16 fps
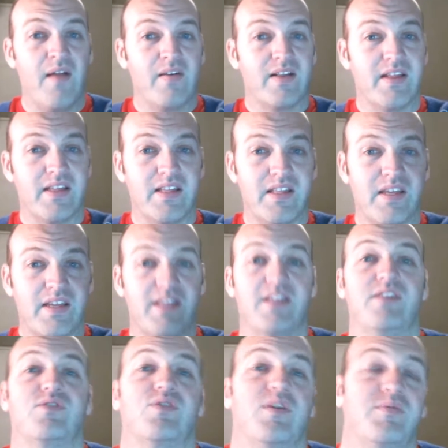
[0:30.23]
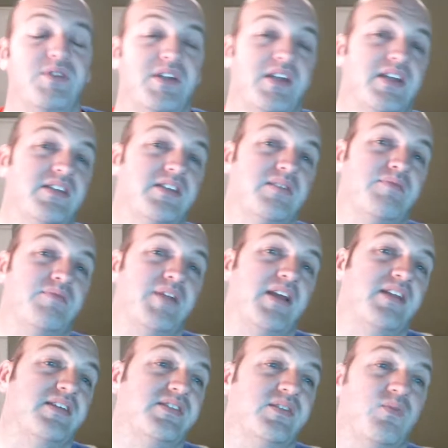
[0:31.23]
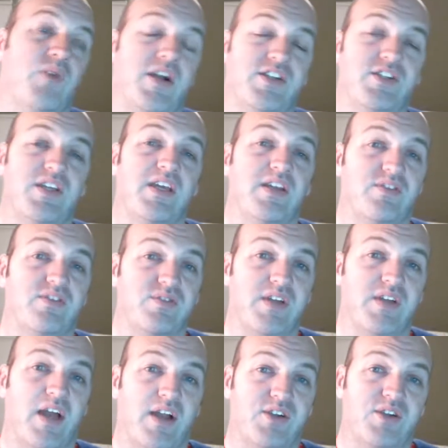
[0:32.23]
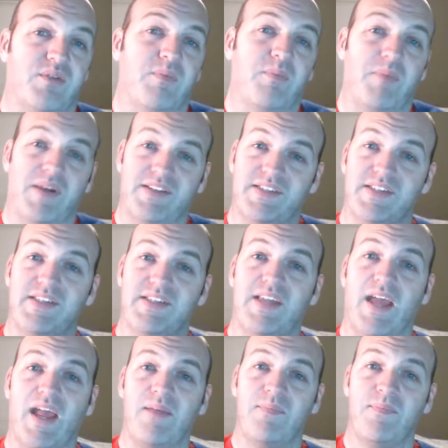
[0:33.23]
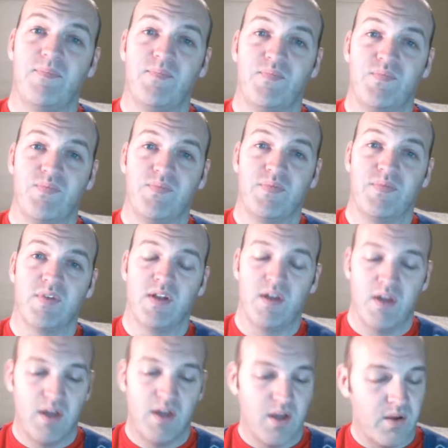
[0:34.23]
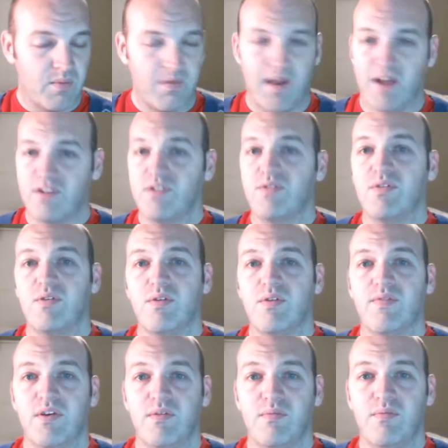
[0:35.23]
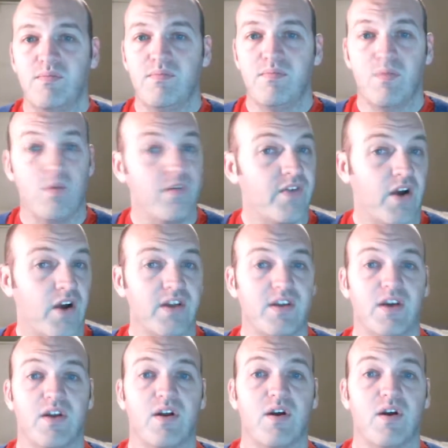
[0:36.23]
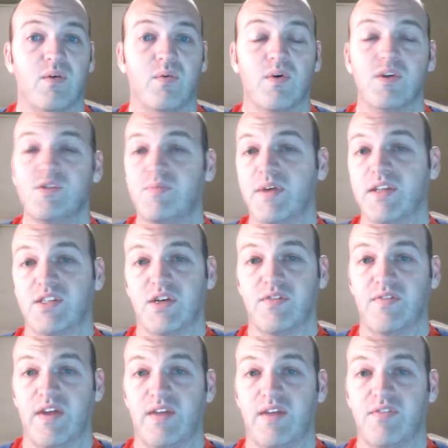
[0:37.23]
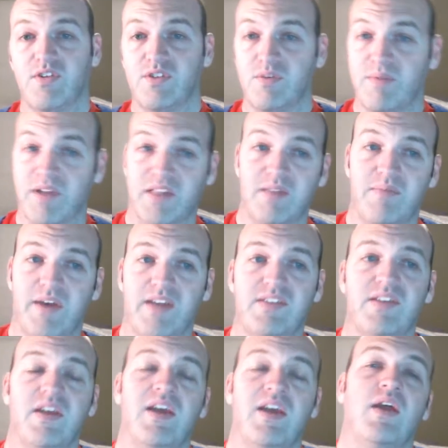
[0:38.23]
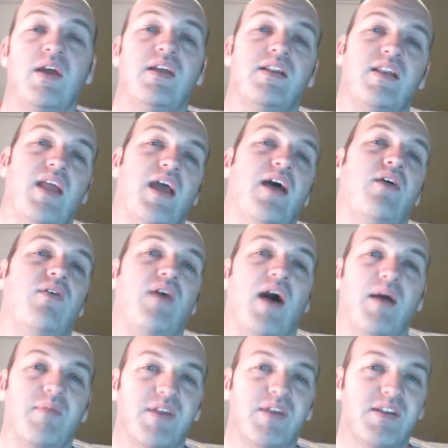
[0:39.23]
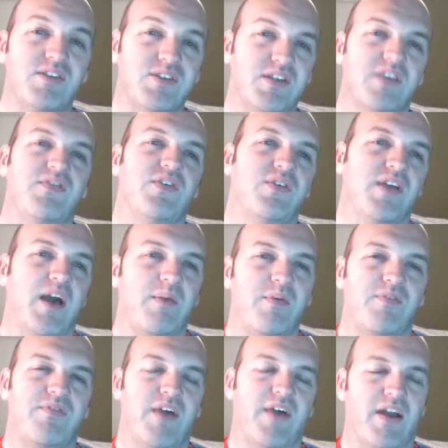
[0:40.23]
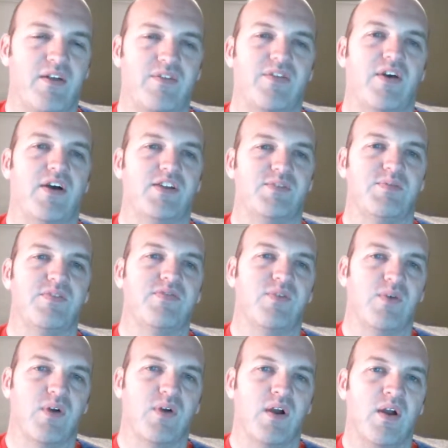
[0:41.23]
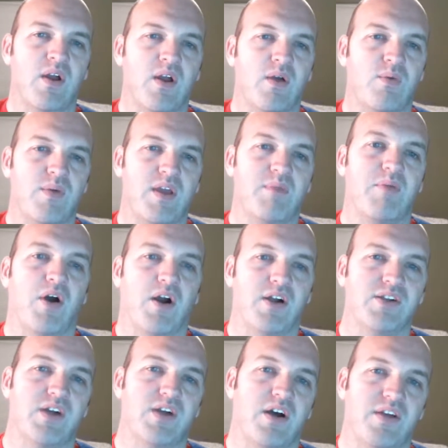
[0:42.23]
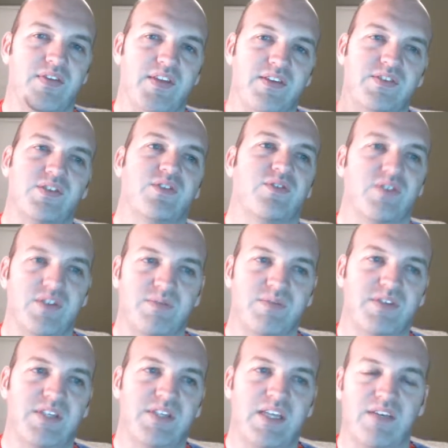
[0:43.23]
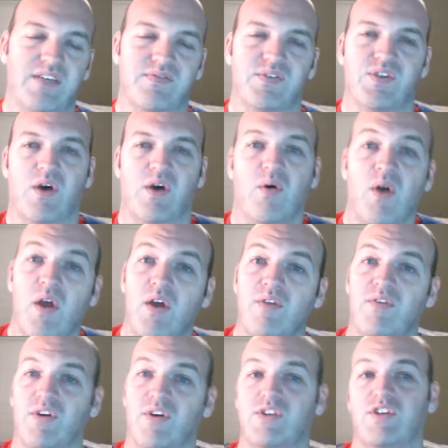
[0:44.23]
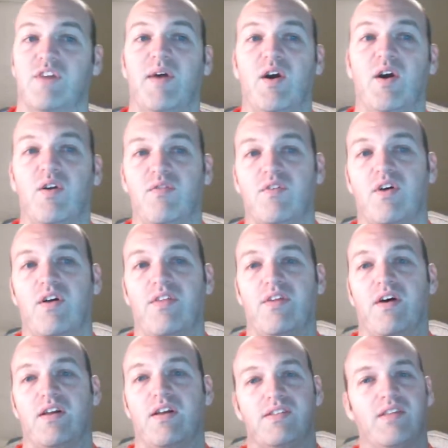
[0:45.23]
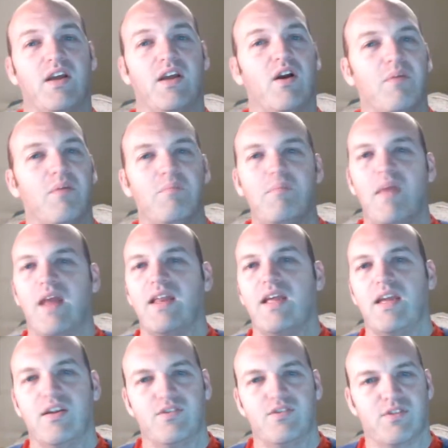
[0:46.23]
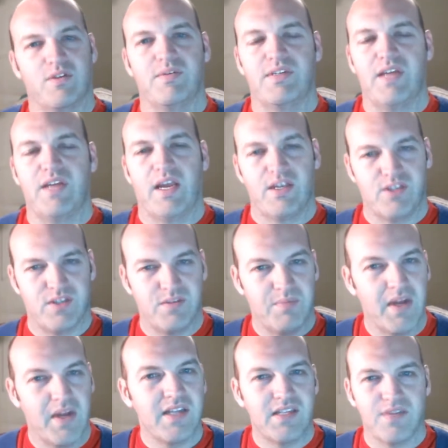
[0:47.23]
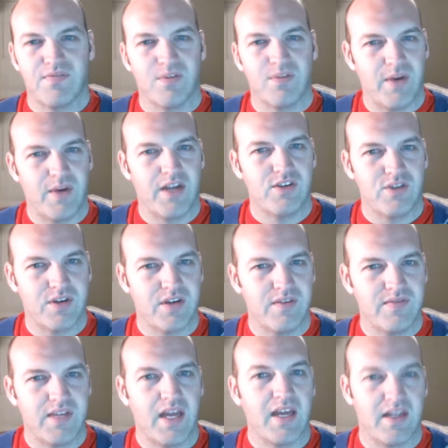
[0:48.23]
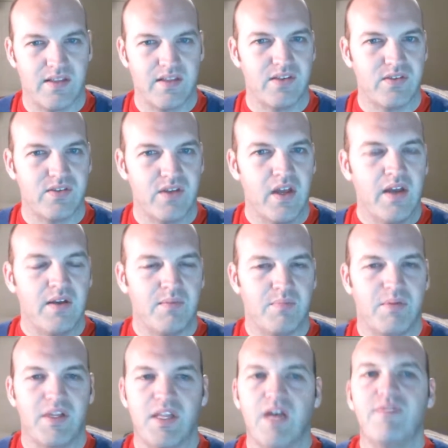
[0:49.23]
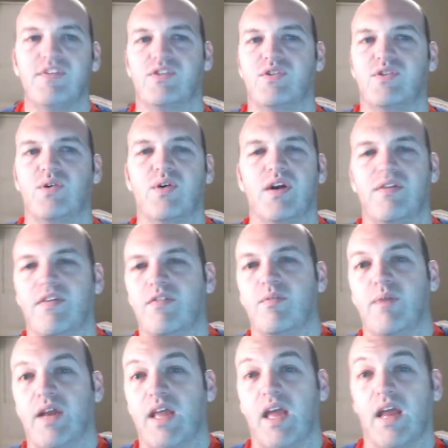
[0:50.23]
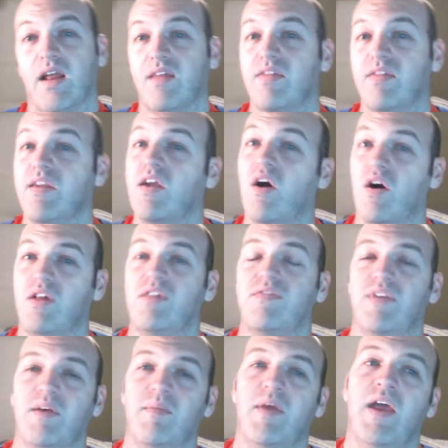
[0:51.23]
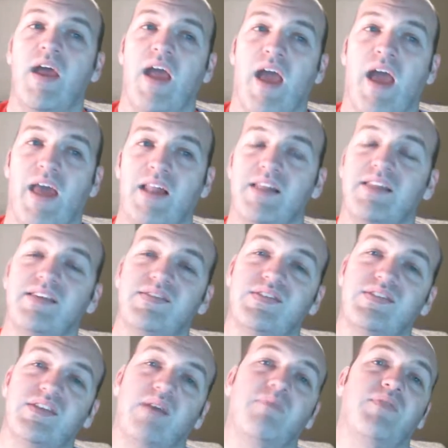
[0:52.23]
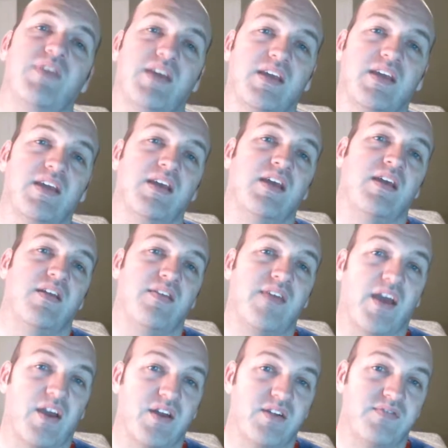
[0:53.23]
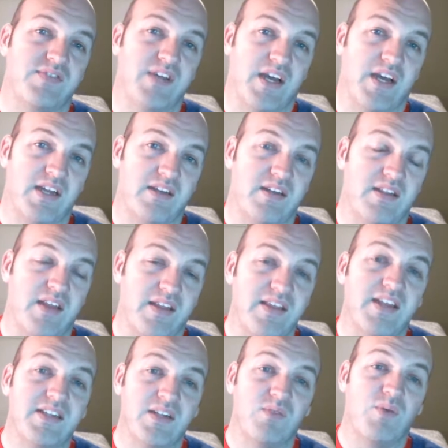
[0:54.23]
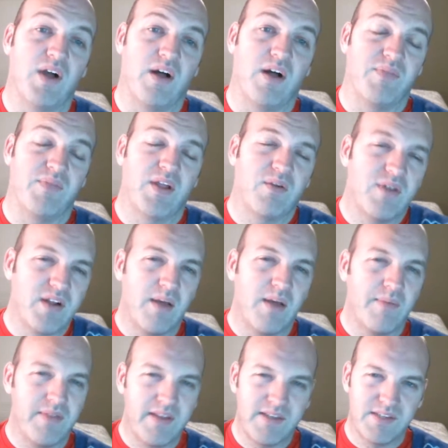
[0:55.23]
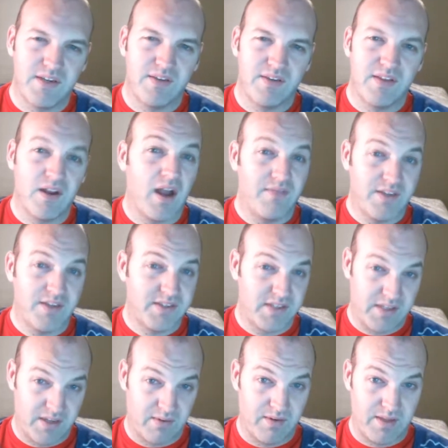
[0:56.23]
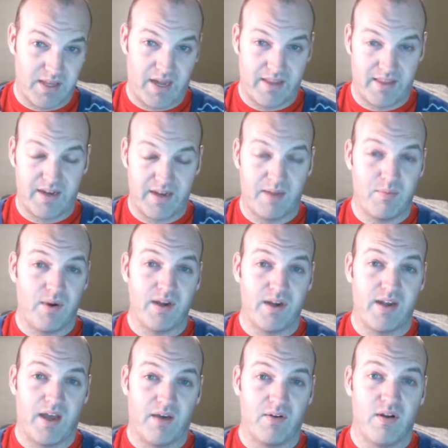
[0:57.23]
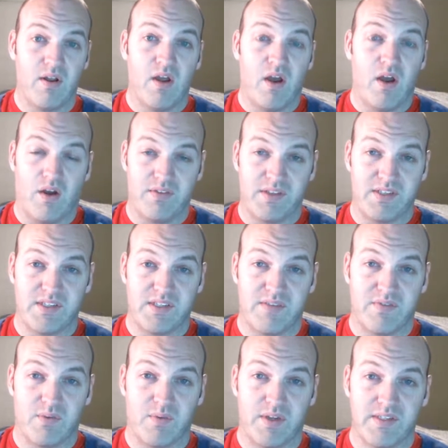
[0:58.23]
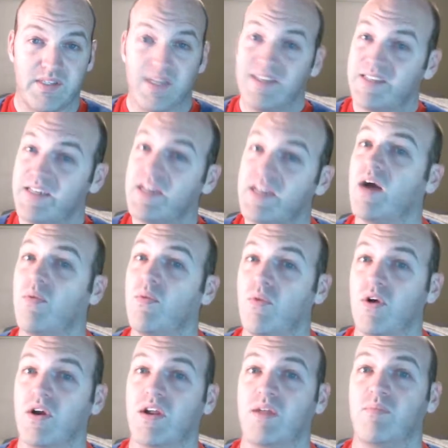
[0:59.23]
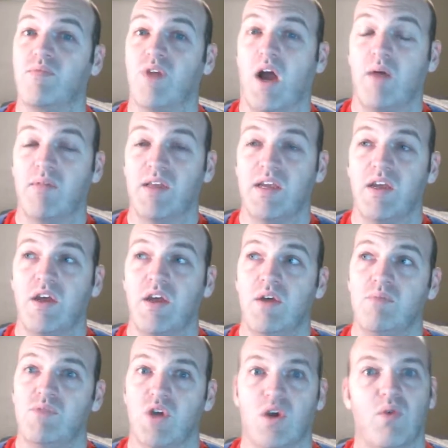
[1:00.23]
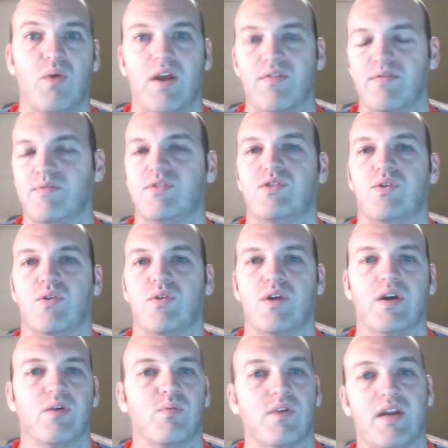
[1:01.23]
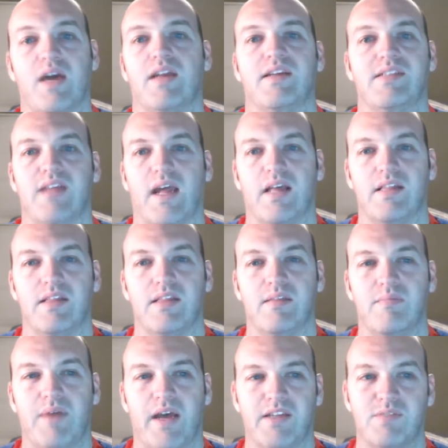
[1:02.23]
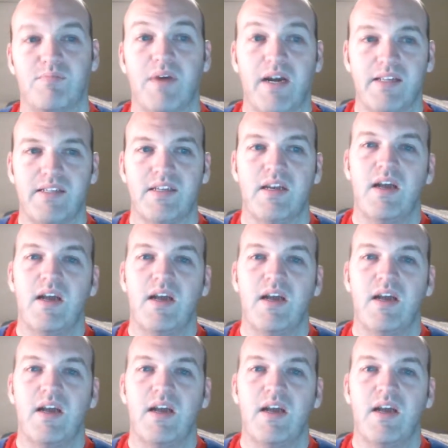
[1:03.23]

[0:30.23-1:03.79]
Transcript: click the link in the description to get to the playlist and watch the introduction. But today, I'm not doing a review. We've already done our awards, picked our favorites or picked the best. Now, I'm going to just give you a couple final thoughts before we part on this Christmas Eve. So, first off, my overall thoughts. There are many interpretations, many different ways you could have taken this beloved story of everybody, and I think all of them had at least something that could have done that they did well. There were a couple things here and there. Obviously, there were a lot that I pointed out on these different ones that did not work and probably took away from the story or were not exactly the best, but